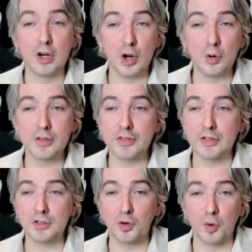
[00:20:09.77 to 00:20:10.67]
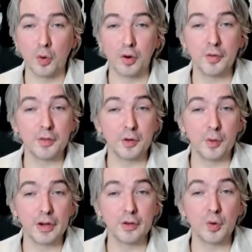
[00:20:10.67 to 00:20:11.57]
no decision or order of the
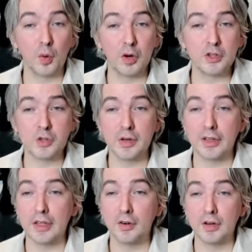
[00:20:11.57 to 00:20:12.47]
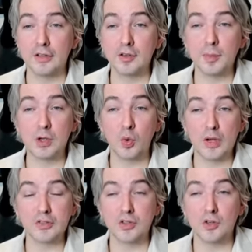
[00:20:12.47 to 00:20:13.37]
director or adjudicator is to be
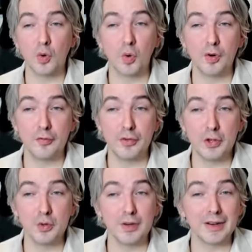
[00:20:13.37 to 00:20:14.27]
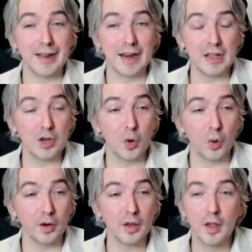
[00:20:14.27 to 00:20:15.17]
questioned or reviewed in any
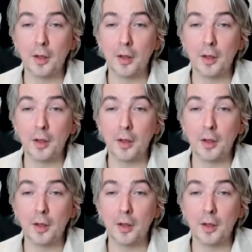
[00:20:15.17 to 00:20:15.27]
court